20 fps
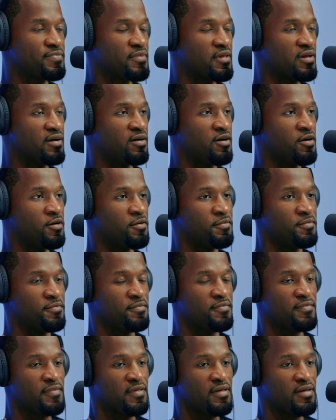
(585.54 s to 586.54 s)

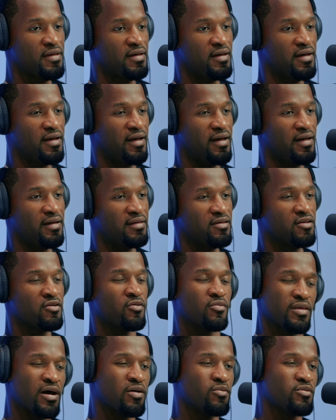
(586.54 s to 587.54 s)
Um, and you know
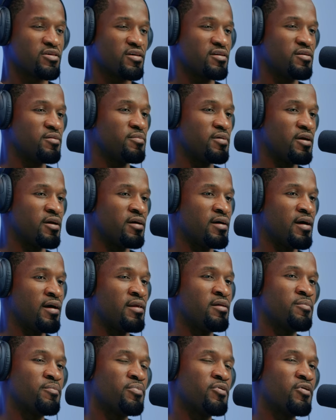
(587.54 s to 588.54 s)
that was an an
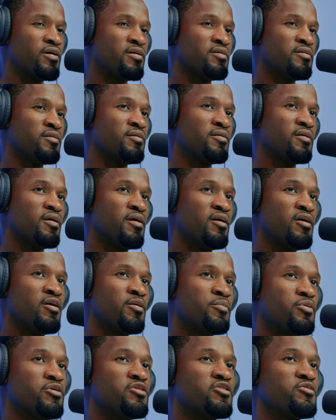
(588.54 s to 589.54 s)
important
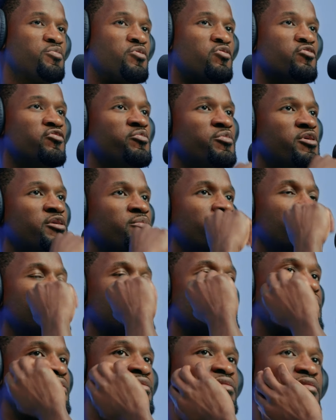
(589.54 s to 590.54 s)
principle for me
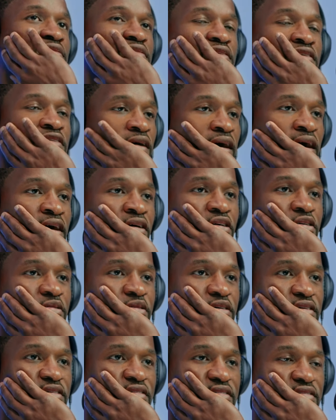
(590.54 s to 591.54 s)
because you know I
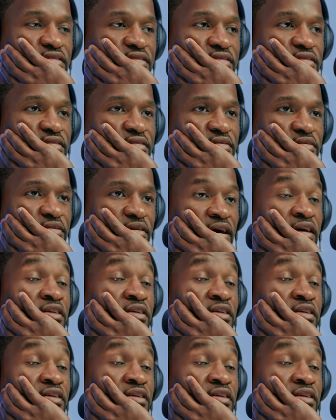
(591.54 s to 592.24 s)
always I